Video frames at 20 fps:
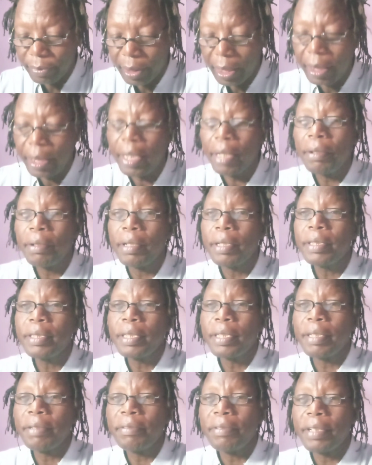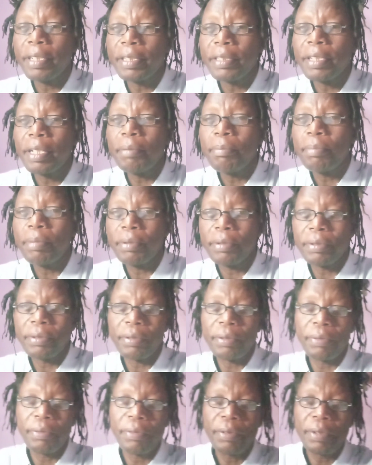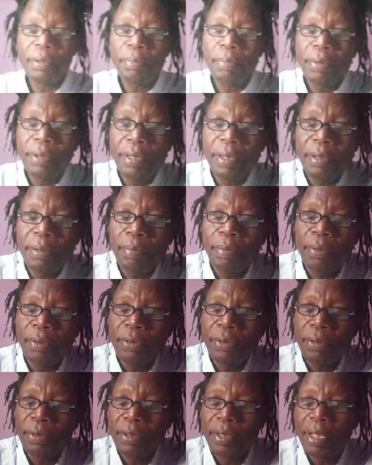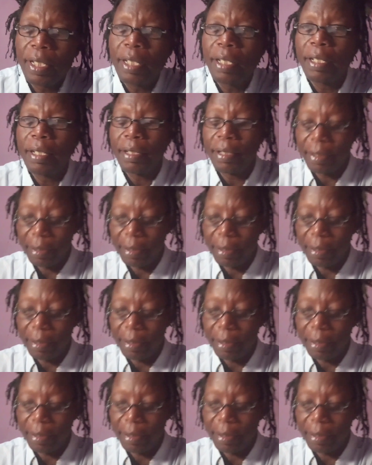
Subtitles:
Now let's give the examples of what these bosons are.